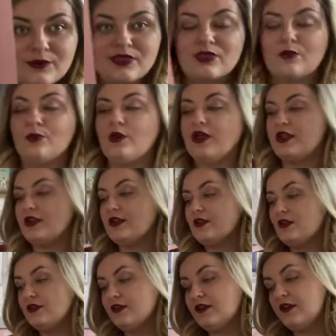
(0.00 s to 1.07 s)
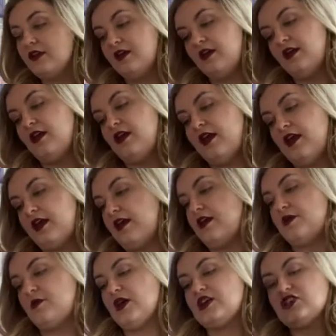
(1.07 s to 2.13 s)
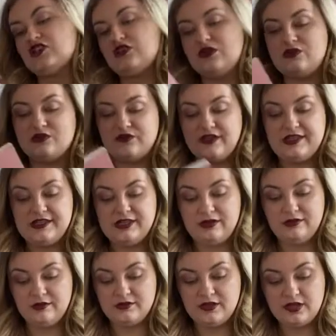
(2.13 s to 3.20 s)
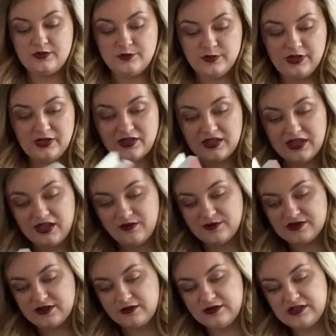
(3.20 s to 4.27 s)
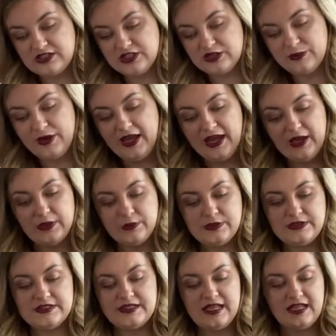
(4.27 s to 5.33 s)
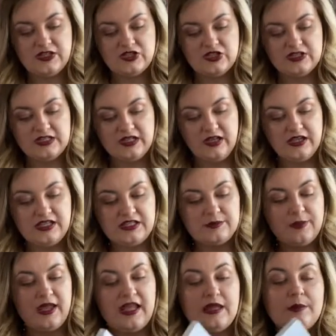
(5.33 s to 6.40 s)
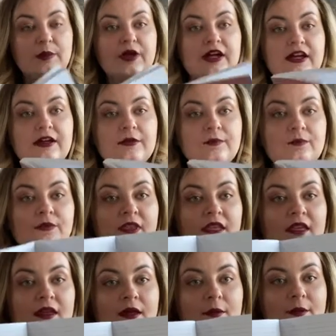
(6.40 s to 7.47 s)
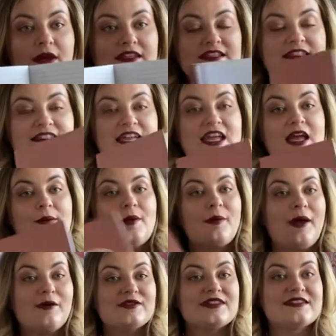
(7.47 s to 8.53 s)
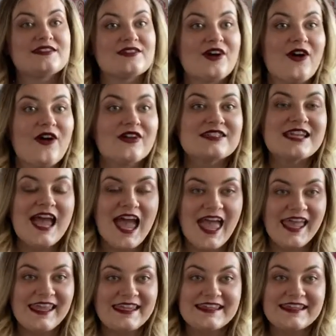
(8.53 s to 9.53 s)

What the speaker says: the world. I just thought it was a really cute little notebook. It was only £2. It's just lined paper. But as I say, I'm about to start a